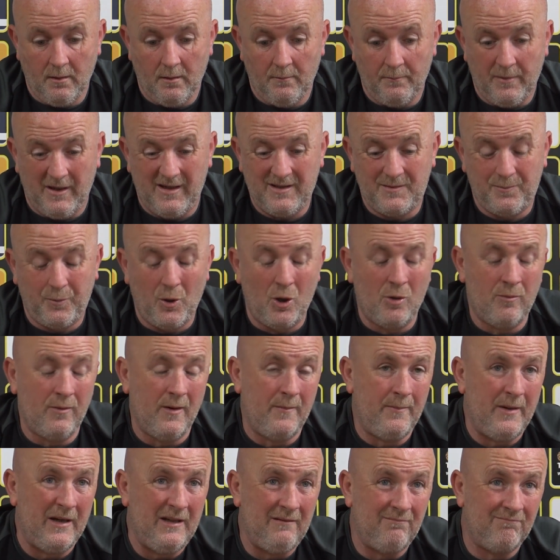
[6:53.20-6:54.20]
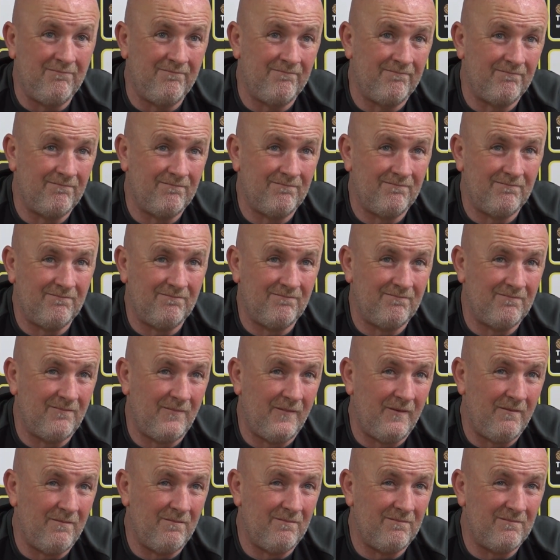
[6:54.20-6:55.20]
But it's probably been
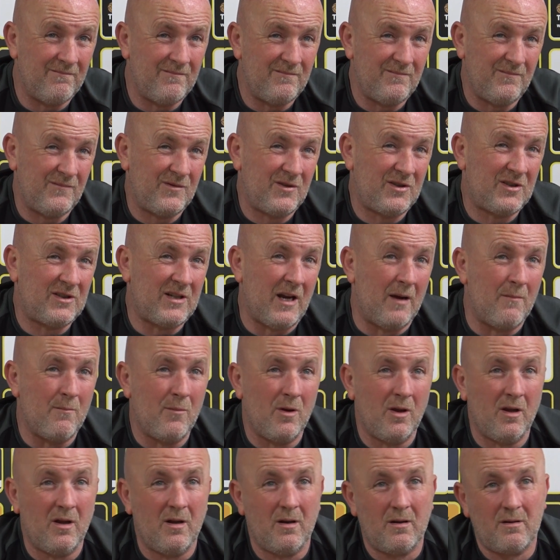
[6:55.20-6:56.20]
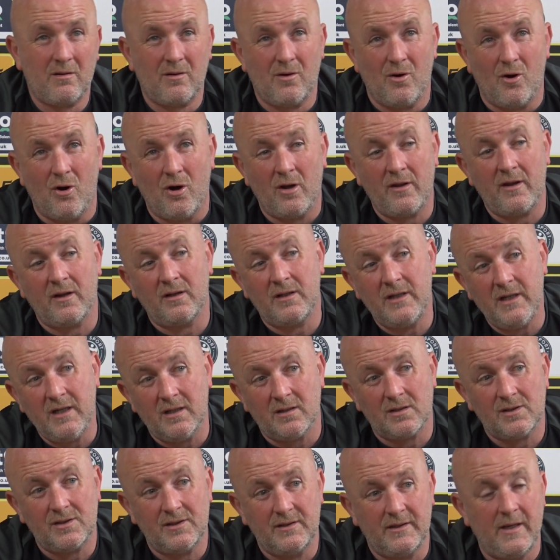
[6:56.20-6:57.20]
similar other
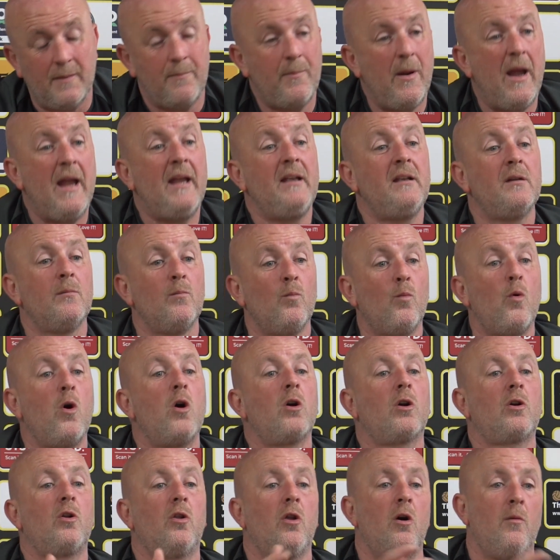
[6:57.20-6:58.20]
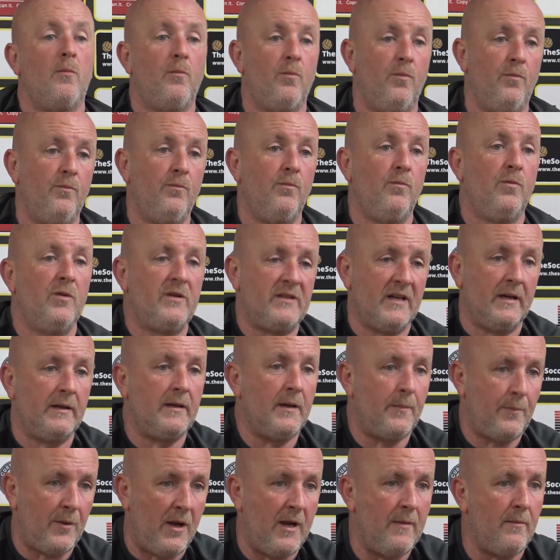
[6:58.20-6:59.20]
years, depending what club was in
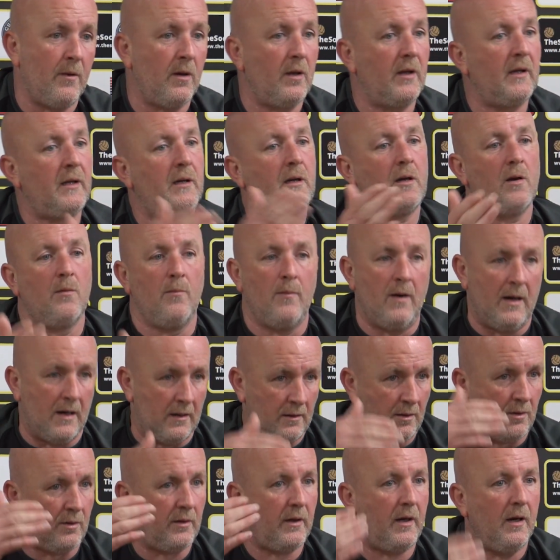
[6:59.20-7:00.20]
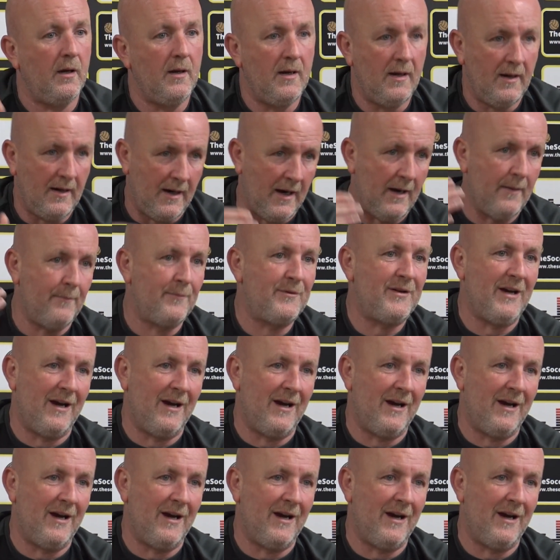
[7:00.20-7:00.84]
the Premier League. Kilmarnock, Hibs,